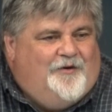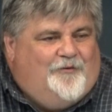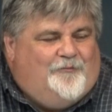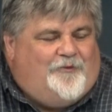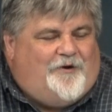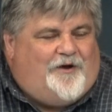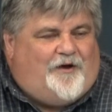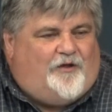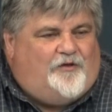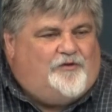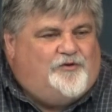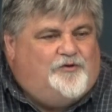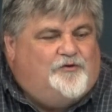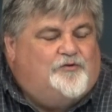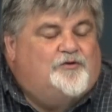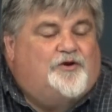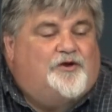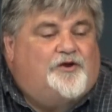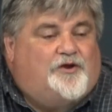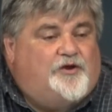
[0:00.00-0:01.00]
Well,
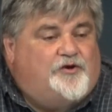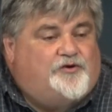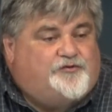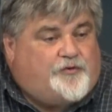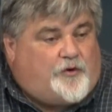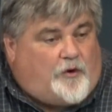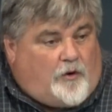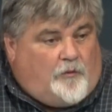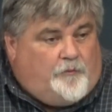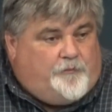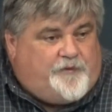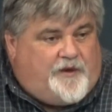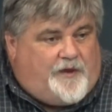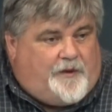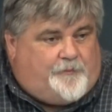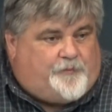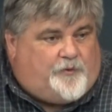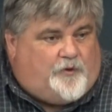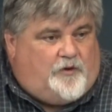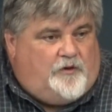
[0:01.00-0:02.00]
you could control
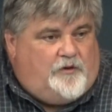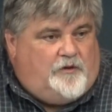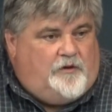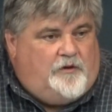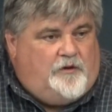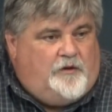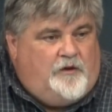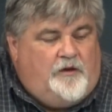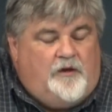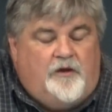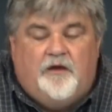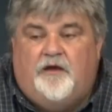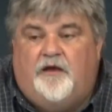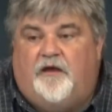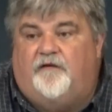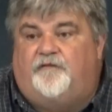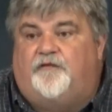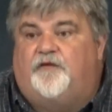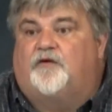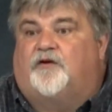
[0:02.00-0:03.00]
people
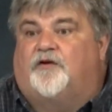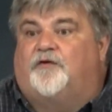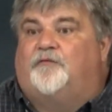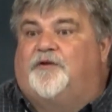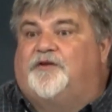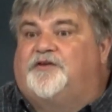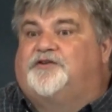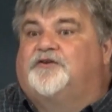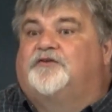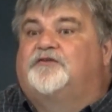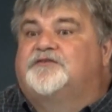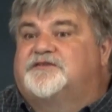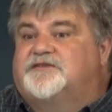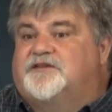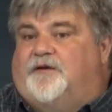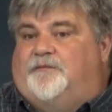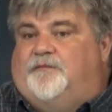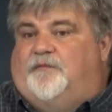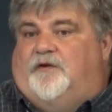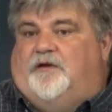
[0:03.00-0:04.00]
if you can reduce
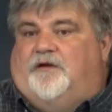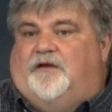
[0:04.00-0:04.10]
them